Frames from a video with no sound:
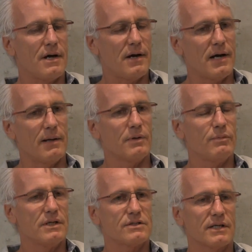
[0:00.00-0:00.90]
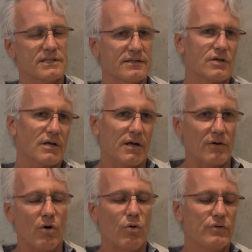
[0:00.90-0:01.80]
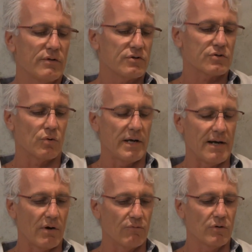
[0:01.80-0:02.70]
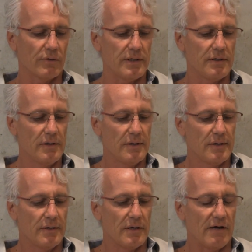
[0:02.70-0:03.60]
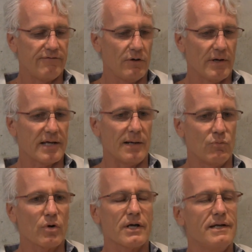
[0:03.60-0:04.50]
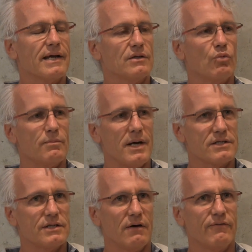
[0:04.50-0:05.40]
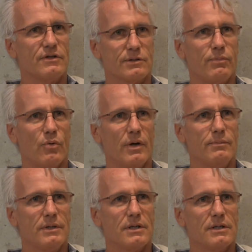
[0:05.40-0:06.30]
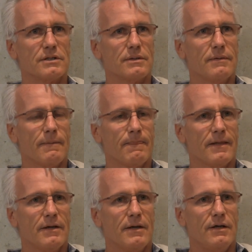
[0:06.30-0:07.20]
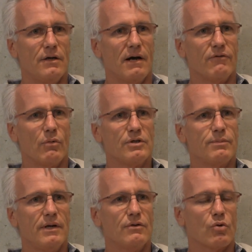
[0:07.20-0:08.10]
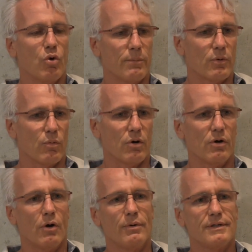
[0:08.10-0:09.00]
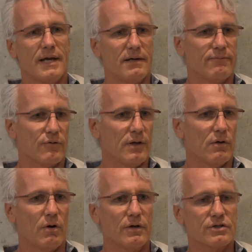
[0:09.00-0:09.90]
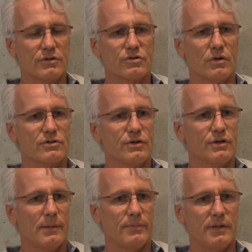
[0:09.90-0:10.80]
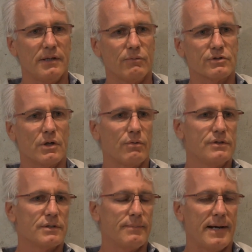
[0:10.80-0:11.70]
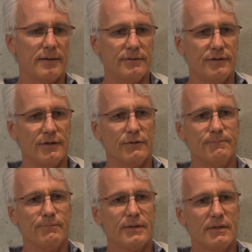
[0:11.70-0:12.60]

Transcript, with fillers: time. Let me just I took out a whole nother story. How I really, I feel I got more connected with myself at this point because, you know, I've always been in the corporate world. Always had a very large construction company, and it was always about you know,